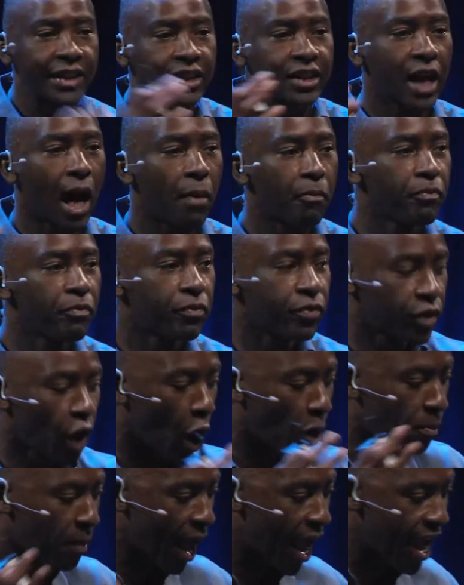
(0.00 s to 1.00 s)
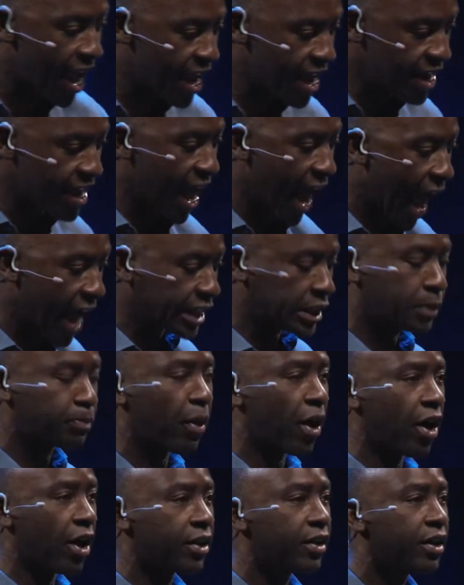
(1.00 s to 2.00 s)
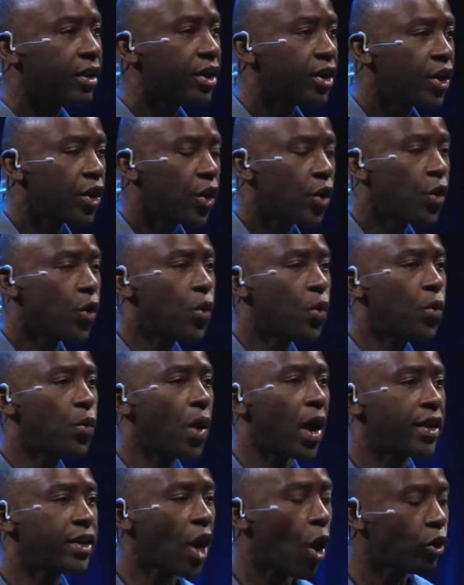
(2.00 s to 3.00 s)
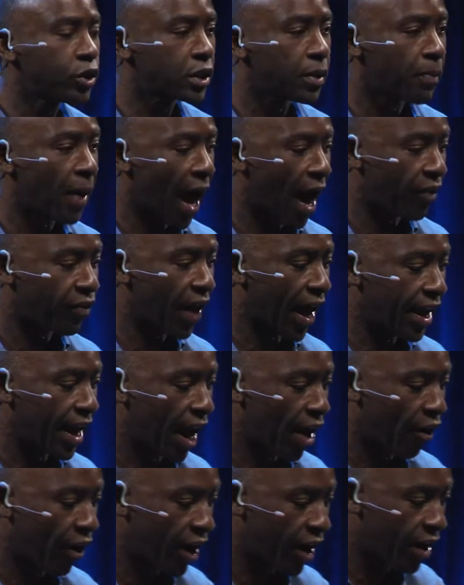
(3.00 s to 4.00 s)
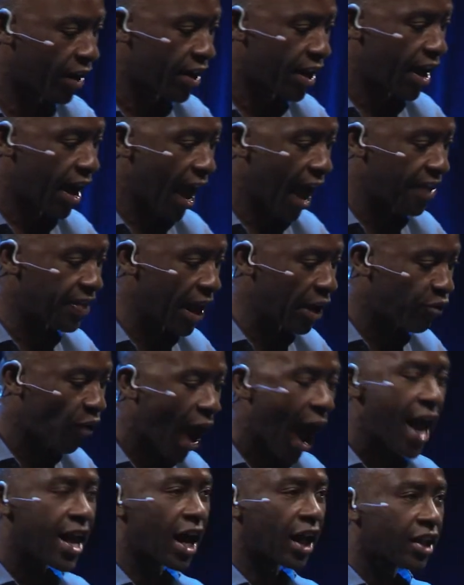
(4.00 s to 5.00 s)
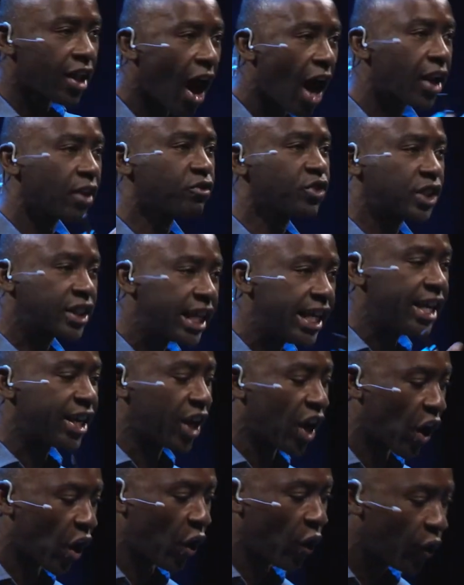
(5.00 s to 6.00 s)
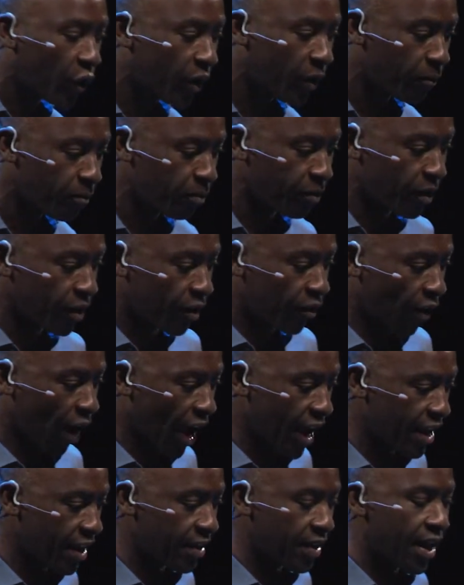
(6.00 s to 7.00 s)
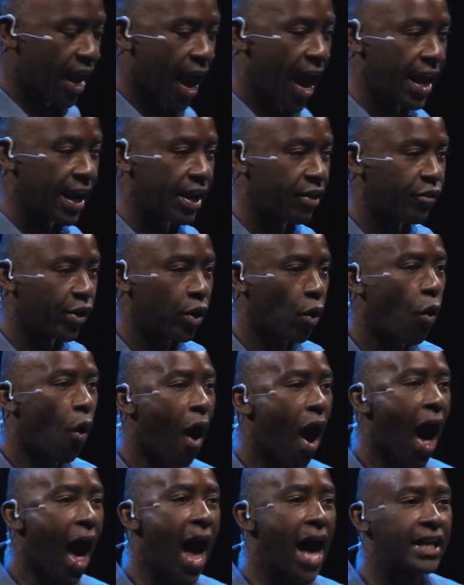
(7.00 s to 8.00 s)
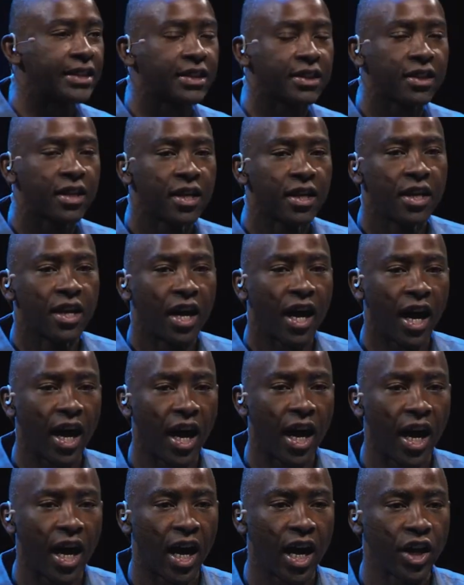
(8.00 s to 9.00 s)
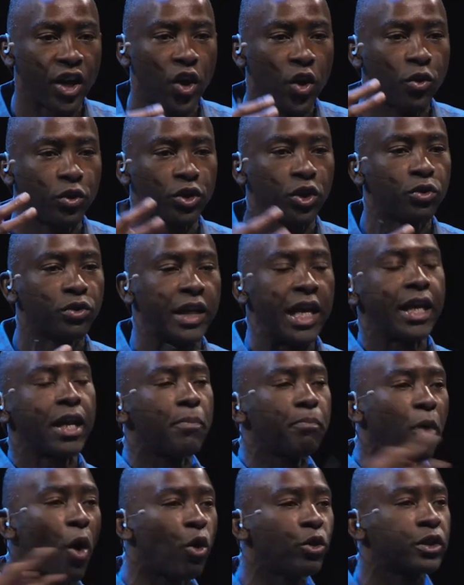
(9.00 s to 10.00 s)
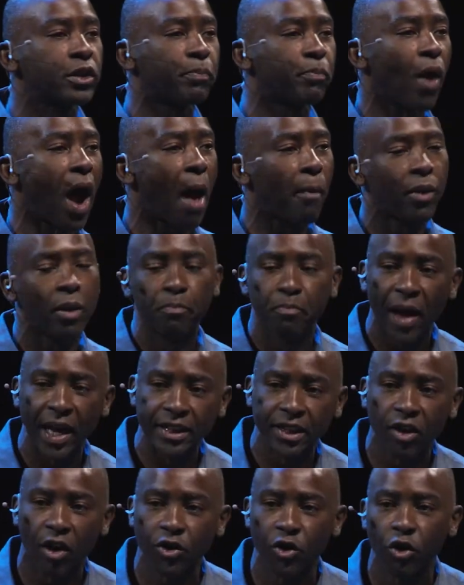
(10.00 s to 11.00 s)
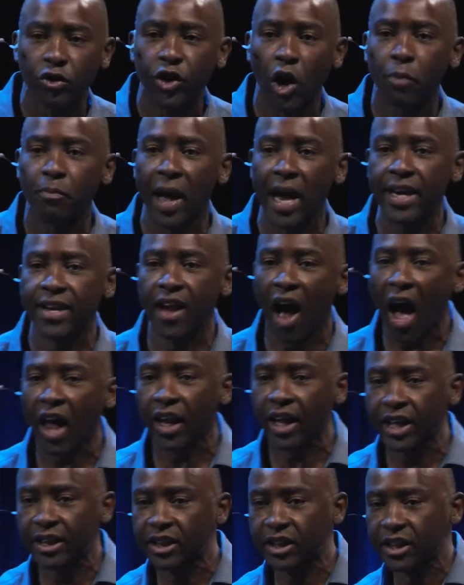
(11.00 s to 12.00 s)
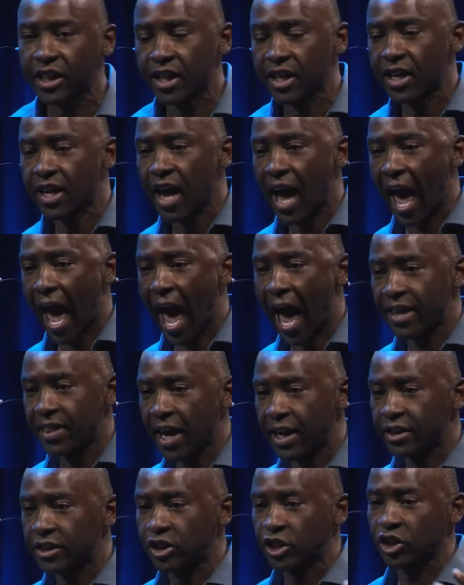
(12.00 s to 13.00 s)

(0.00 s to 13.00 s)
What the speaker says: some domain expert who knows about that area, and they write a lot of C code, right? And it requires you to decompose the problem based on your domain knowledge, and then